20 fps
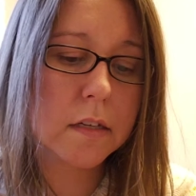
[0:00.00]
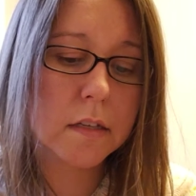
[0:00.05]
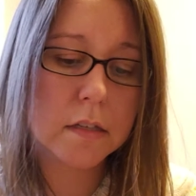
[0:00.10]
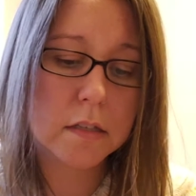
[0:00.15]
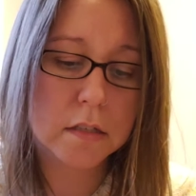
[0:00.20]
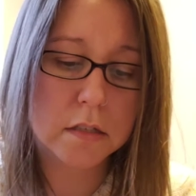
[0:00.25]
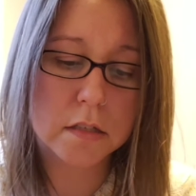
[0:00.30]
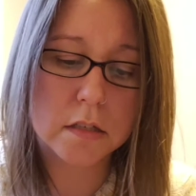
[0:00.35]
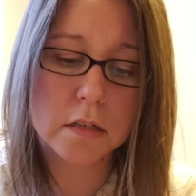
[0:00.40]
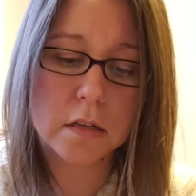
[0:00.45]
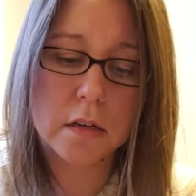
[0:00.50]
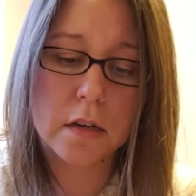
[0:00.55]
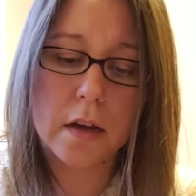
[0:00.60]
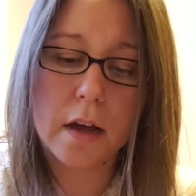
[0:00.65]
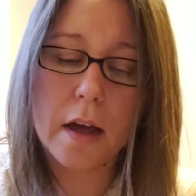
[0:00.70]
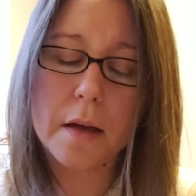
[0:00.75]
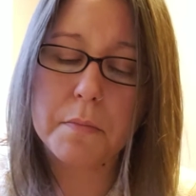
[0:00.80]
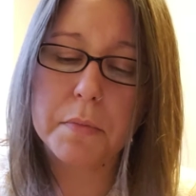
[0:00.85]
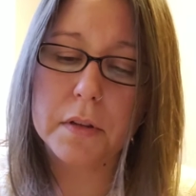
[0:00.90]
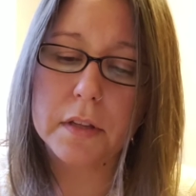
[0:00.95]
is,
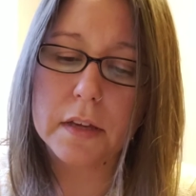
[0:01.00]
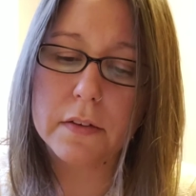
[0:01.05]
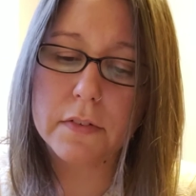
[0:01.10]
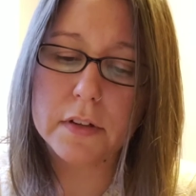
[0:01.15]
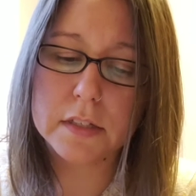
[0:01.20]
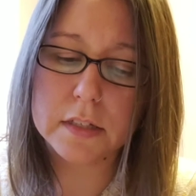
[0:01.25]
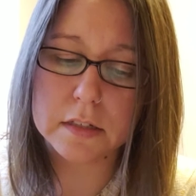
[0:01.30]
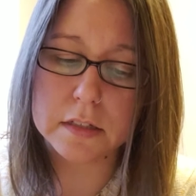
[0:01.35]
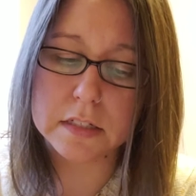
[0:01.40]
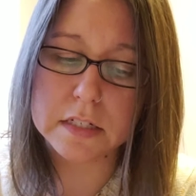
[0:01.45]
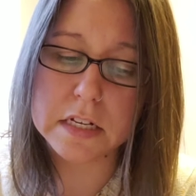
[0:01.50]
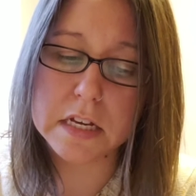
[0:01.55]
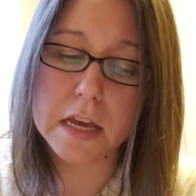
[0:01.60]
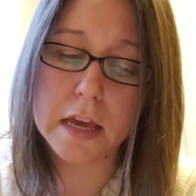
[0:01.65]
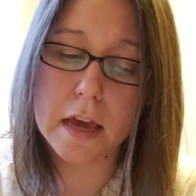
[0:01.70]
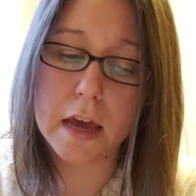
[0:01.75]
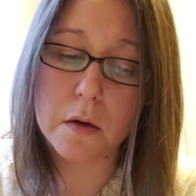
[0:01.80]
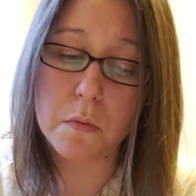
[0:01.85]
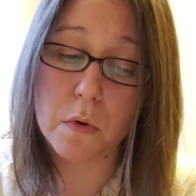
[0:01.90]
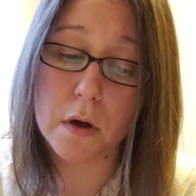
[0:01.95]
I believe it's a
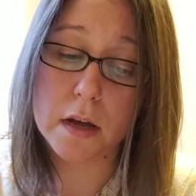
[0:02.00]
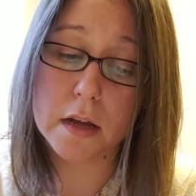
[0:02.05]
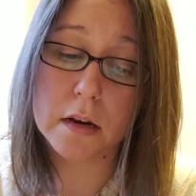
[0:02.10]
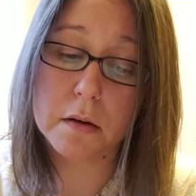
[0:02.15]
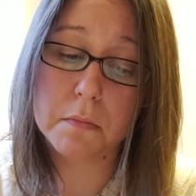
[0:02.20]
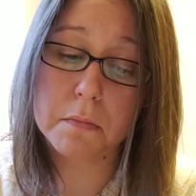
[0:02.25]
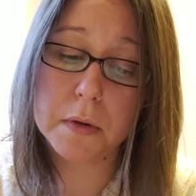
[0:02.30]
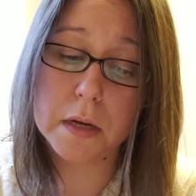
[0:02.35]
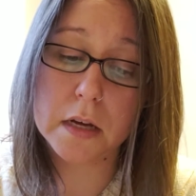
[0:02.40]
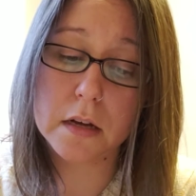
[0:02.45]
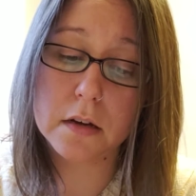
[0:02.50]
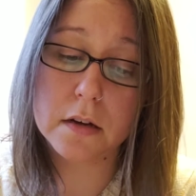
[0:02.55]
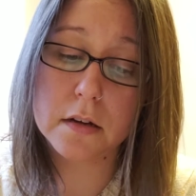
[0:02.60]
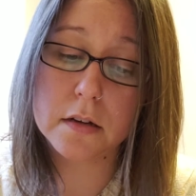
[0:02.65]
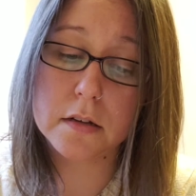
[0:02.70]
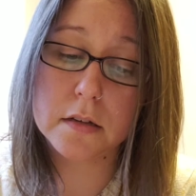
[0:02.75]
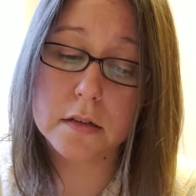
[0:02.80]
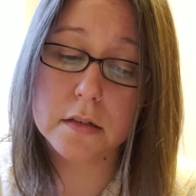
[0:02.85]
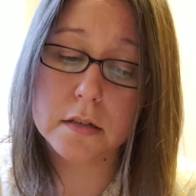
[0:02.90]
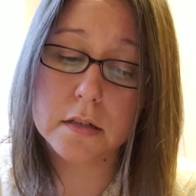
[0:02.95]
DK weight
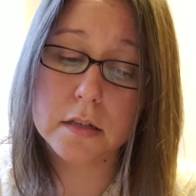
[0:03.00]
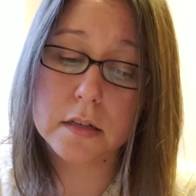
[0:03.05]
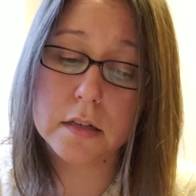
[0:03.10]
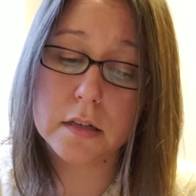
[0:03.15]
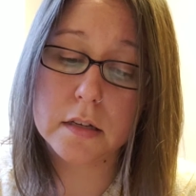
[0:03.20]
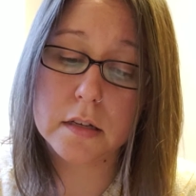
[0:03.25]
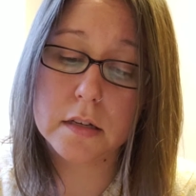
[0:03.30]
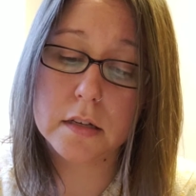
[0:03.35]
because